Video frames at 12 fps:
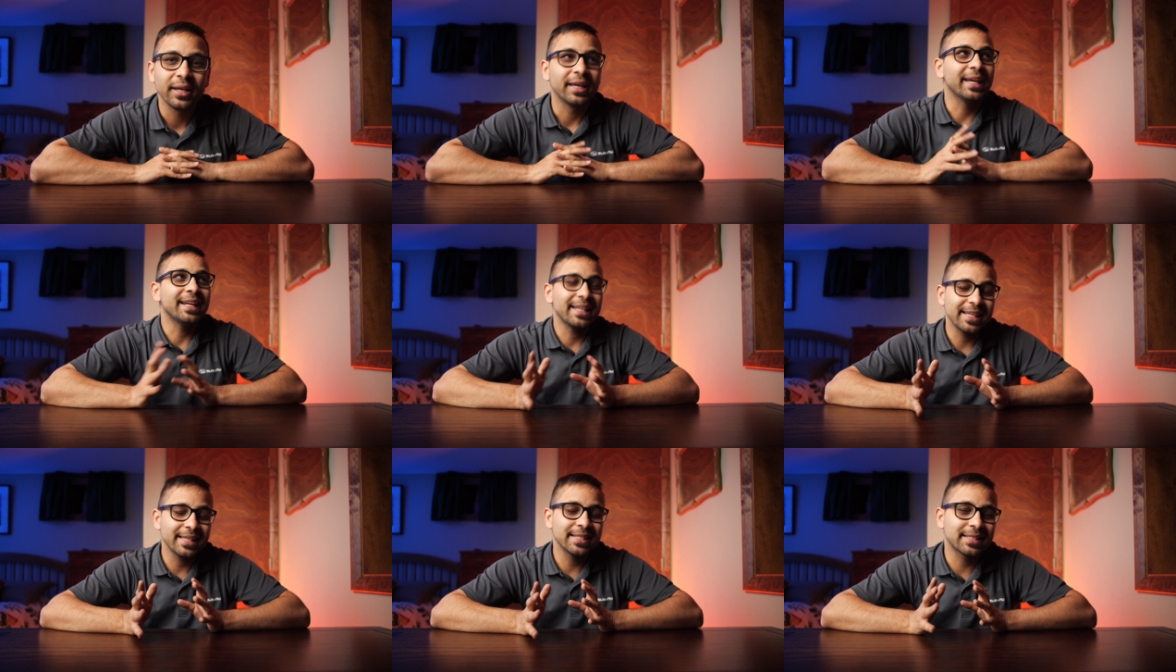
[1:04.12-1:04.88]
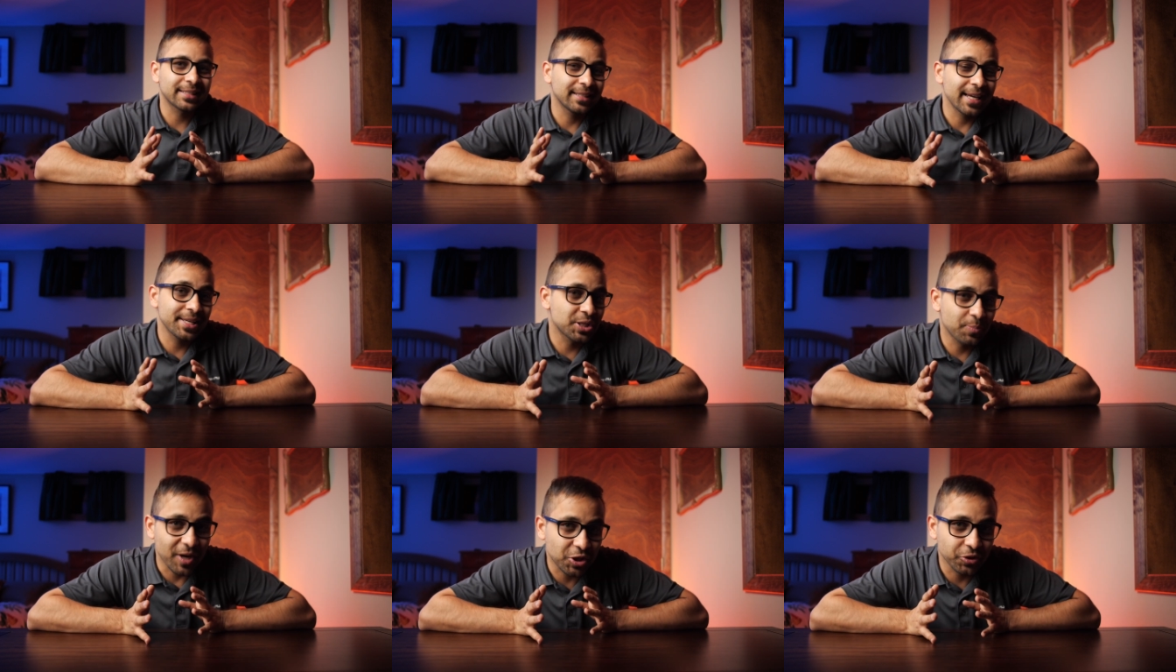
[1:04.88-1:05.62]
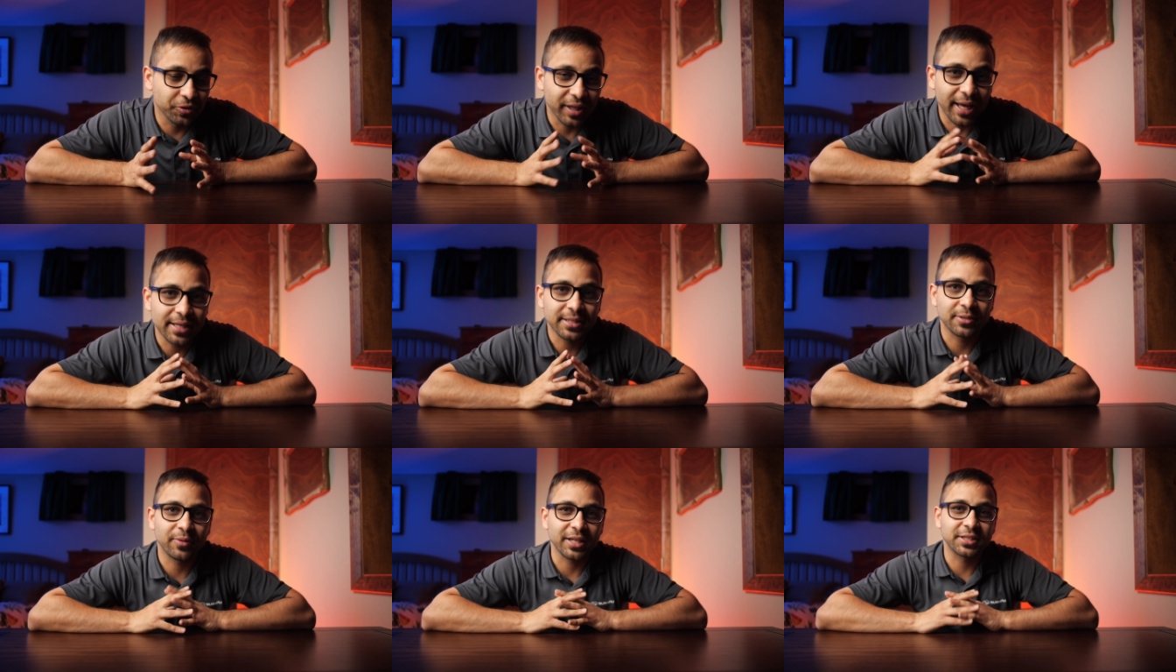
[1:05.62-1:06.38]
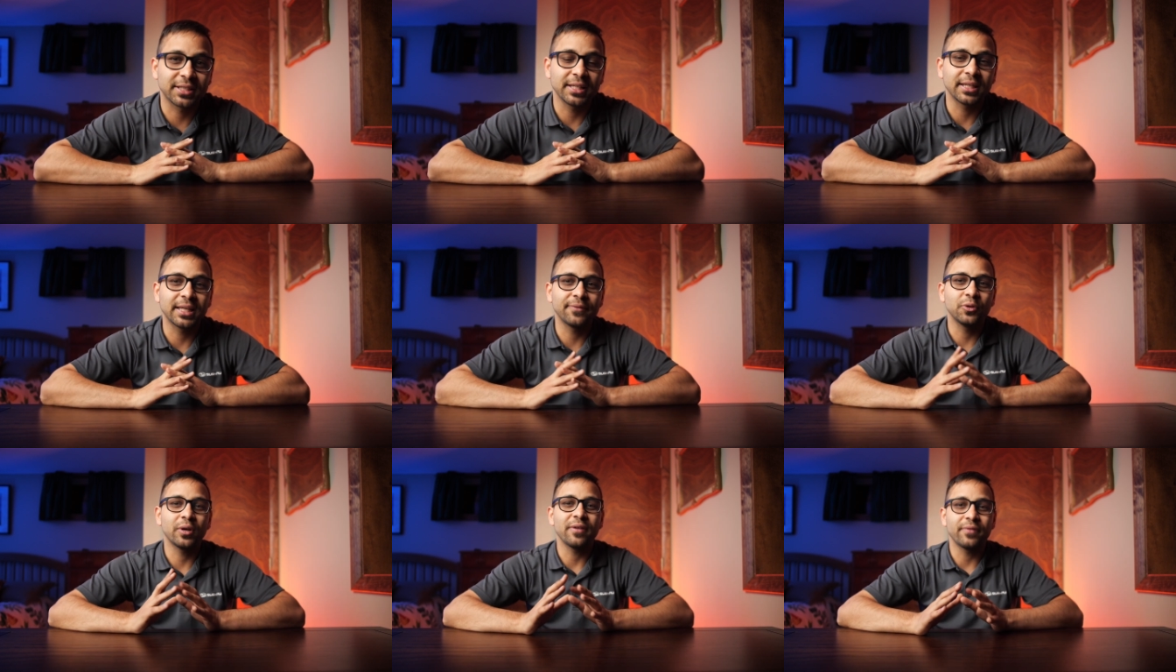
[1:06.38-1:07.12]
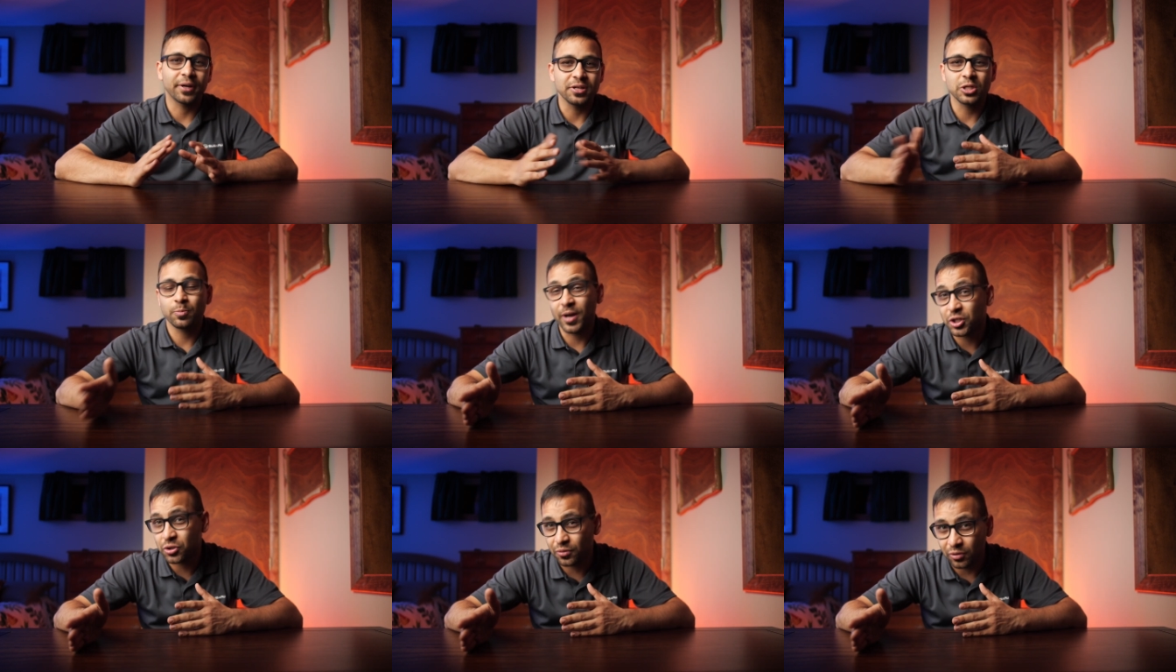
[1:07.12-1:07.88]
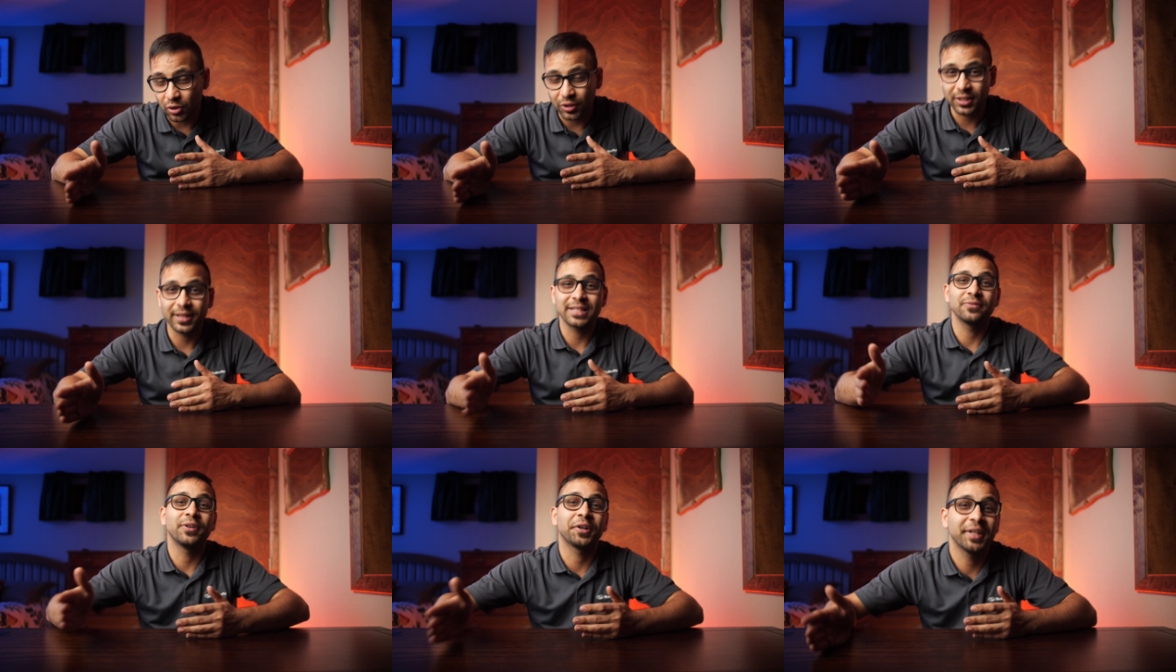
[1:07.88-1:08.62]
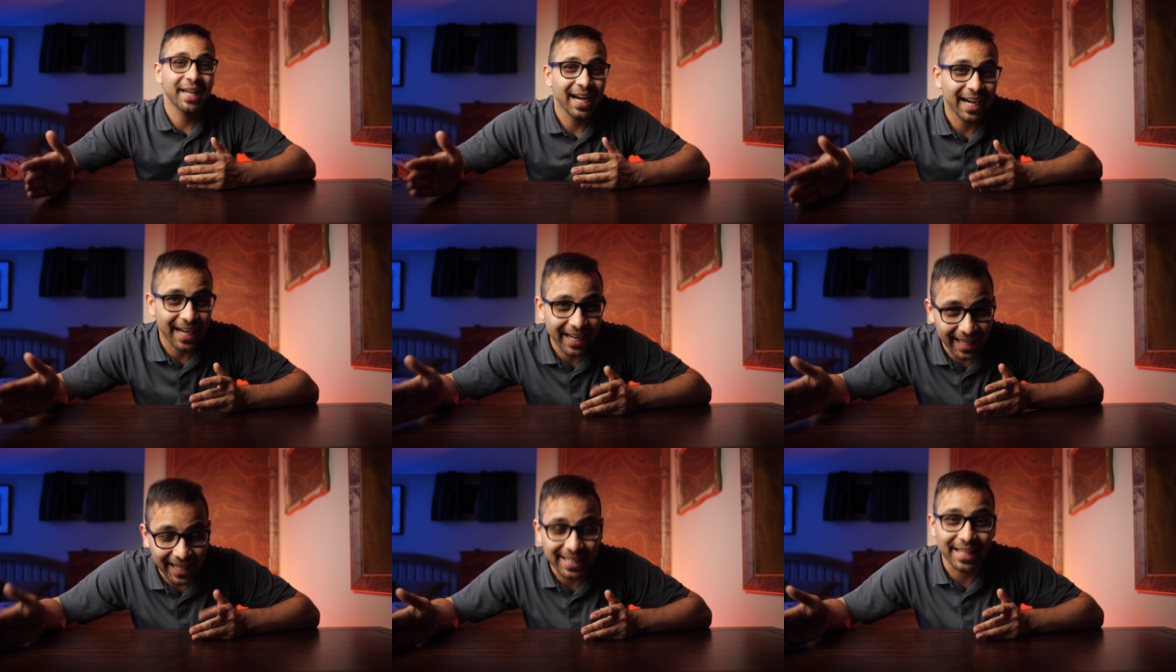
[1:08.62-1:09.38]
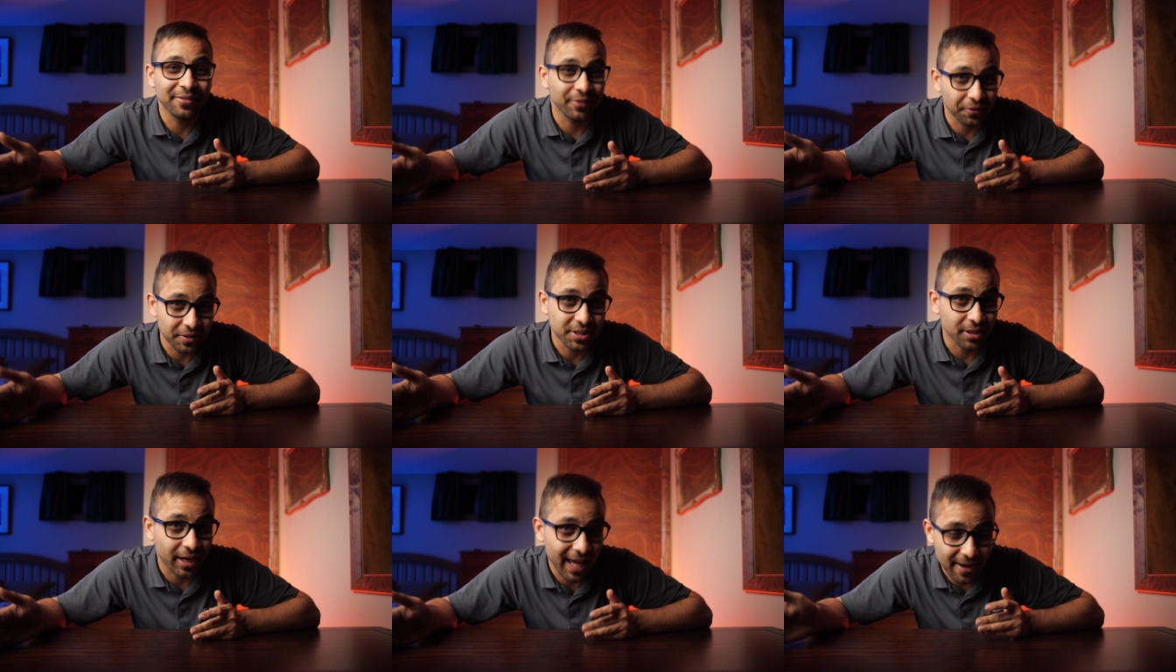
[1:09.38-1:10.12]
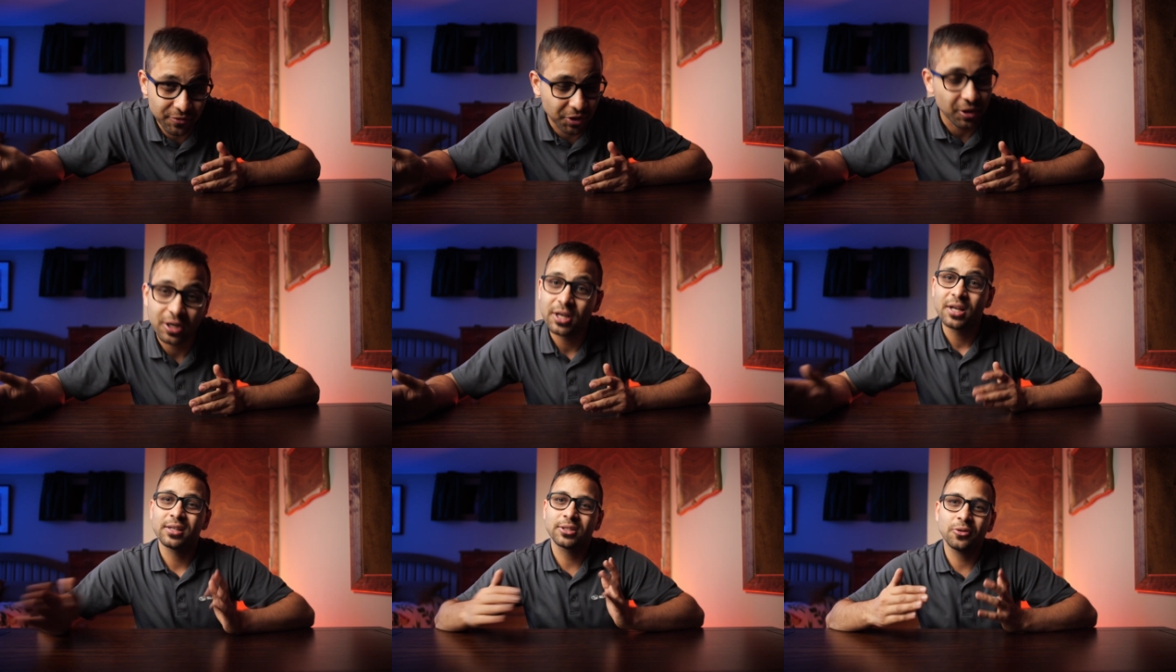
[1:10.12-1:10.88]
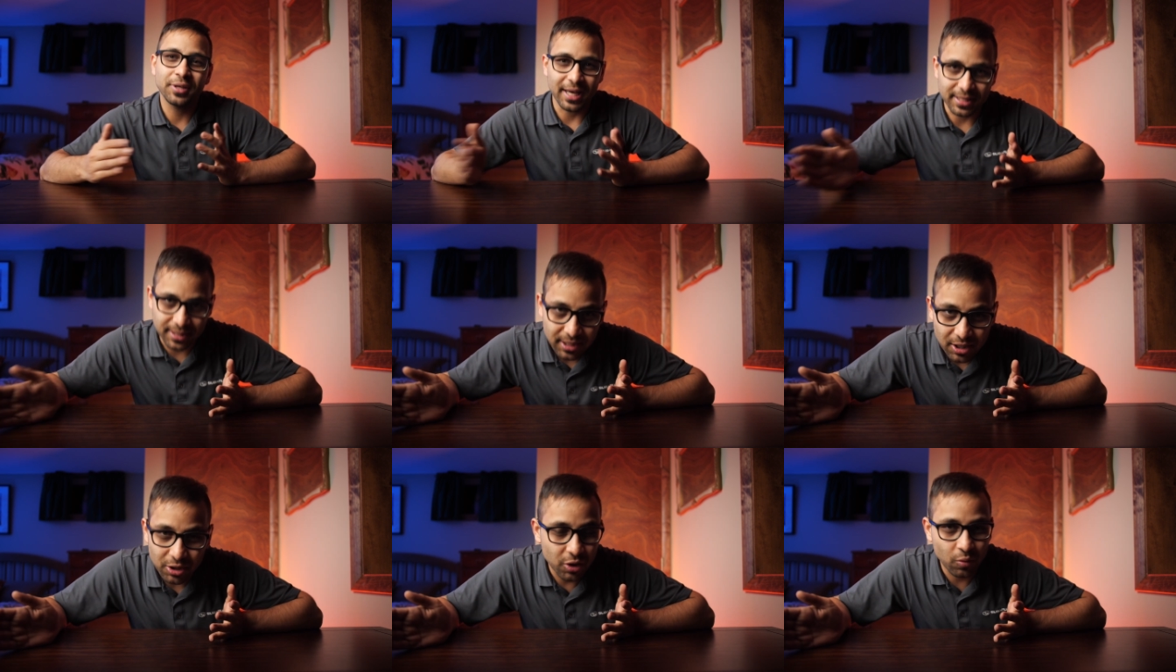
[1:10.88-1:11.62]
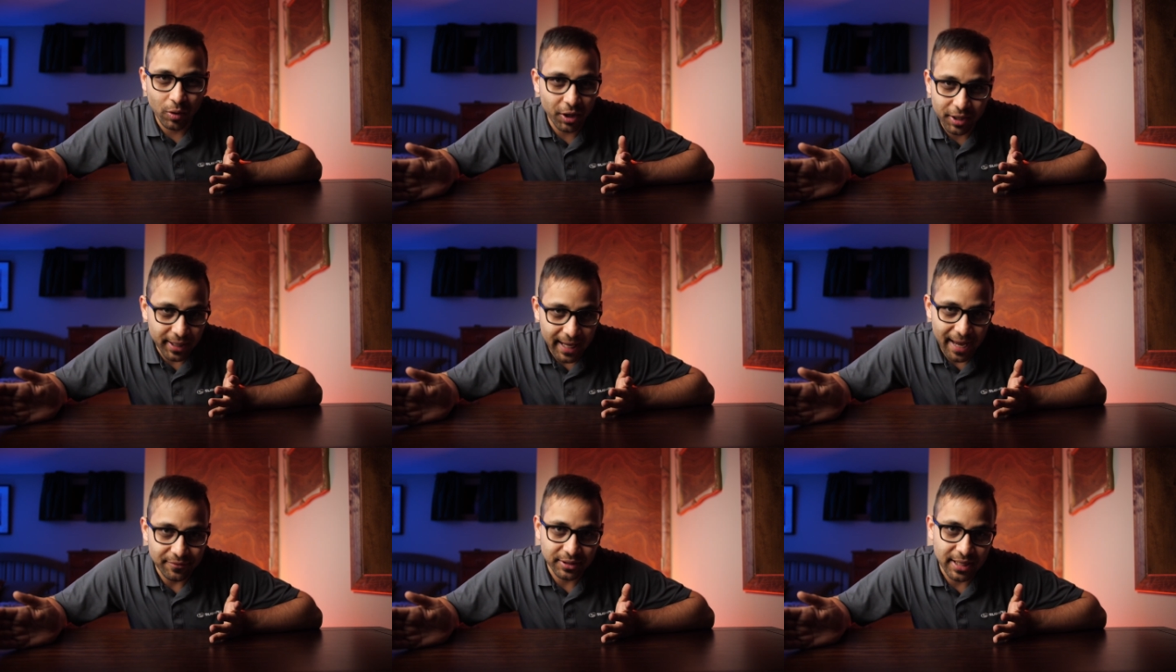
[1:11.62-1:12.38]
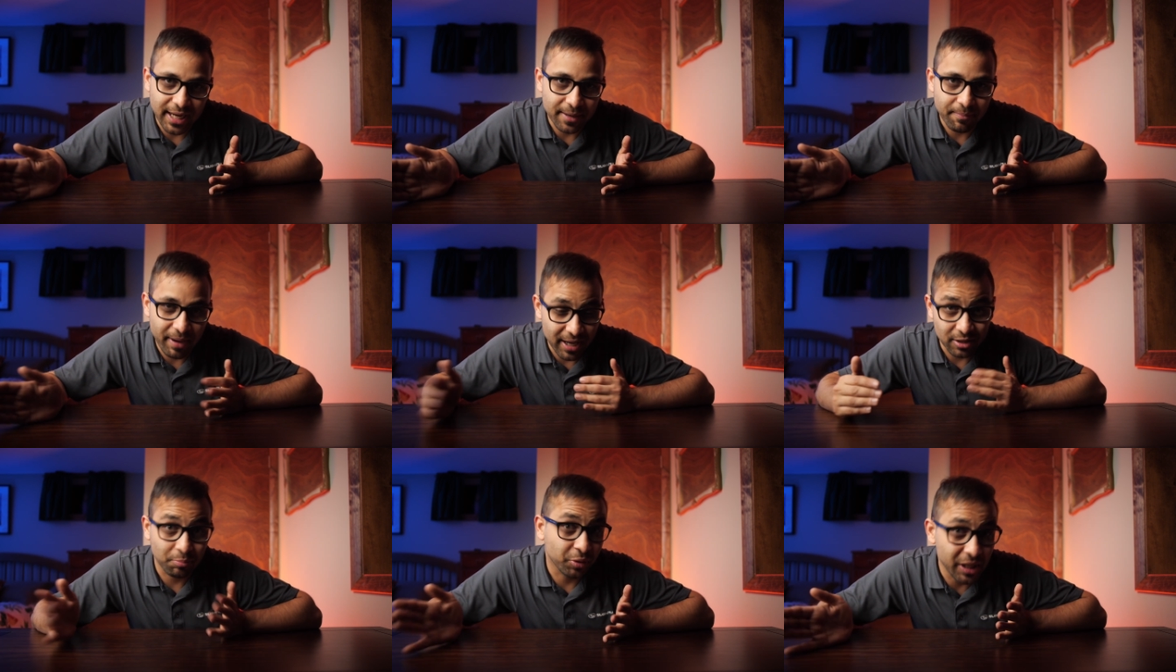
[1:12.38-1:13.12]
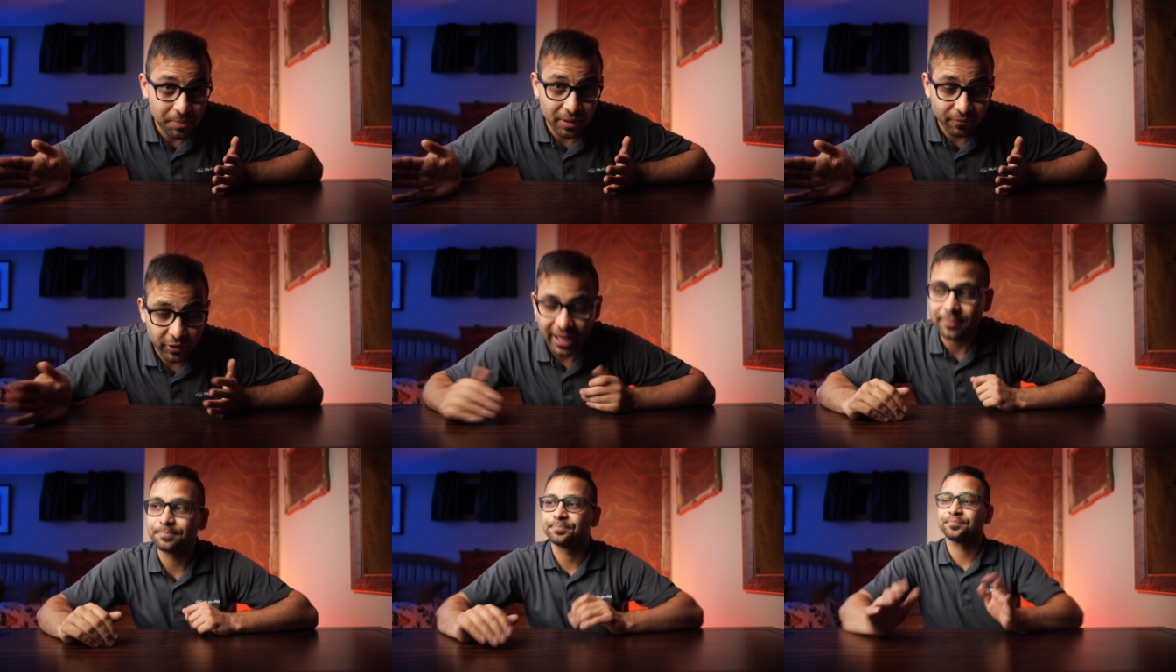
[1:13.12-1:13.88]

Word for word: it is a special lens that's going to give you a very special look that's very high end and very sought after. So yes, you are going to have to kind of pay the premium for that.